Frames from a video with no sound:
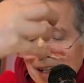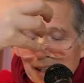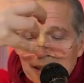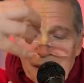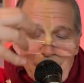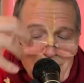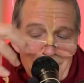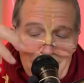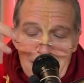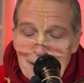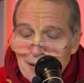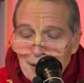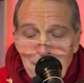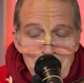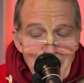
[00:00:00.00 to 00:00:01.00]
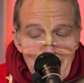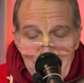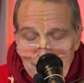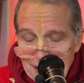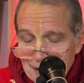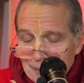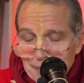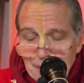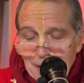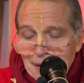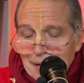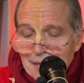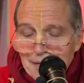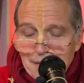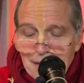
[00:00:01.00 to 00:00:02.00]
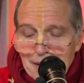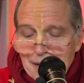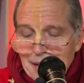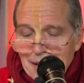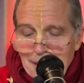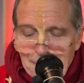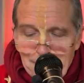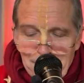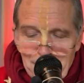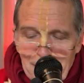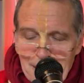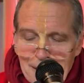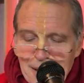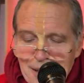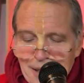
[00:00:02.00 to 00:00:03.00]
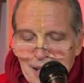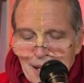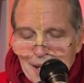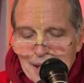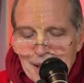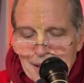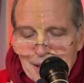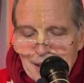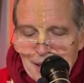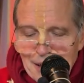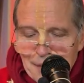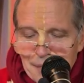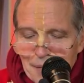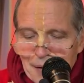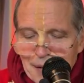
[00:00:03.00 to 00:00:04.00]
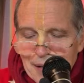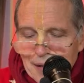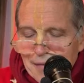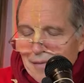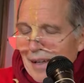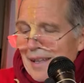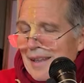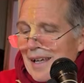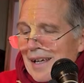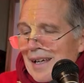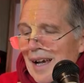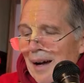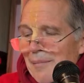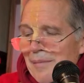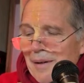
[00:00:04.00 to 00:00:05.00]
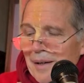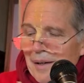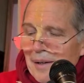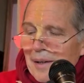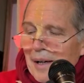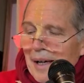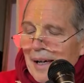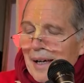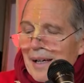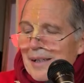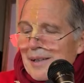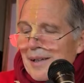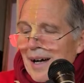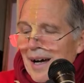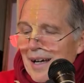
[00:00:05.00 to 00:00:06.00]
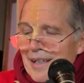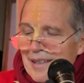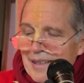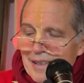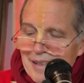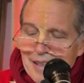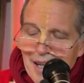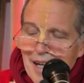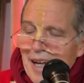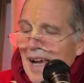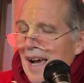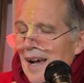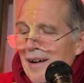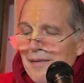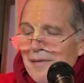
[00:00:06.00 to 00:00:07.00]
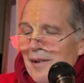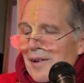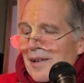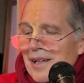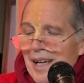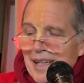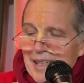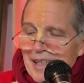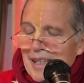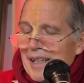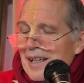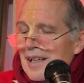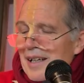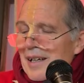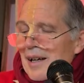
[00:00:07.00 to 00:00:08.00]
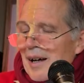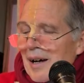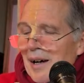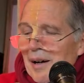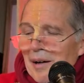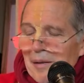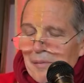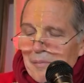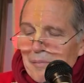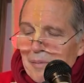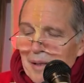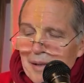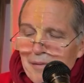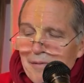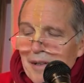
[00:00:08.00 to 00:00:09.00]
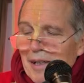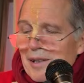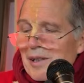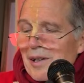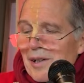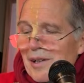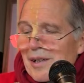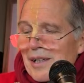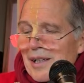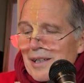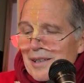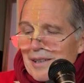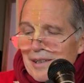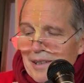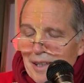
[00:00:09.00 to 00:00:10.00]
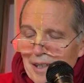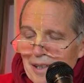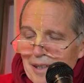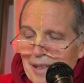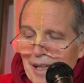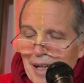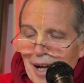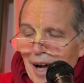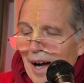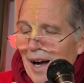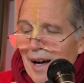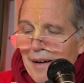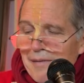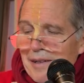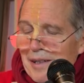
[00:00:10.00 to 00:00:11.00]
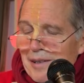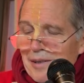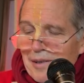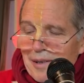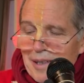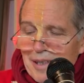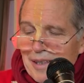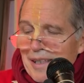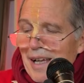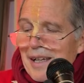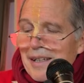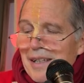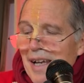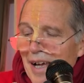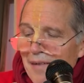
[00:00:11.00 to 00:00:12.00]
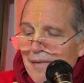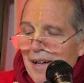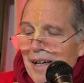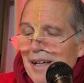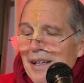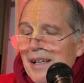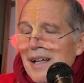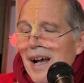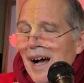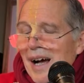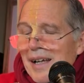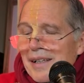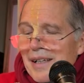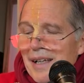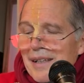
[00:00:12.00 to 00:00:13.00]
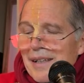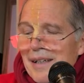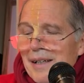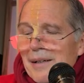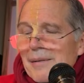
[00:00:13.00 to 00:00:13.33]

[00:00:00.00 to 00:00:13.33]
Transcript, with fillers: don't need to fight with the material energy. When they come uh, to us, they have already uh, been victorious. Uh, they are victorious. They are never under the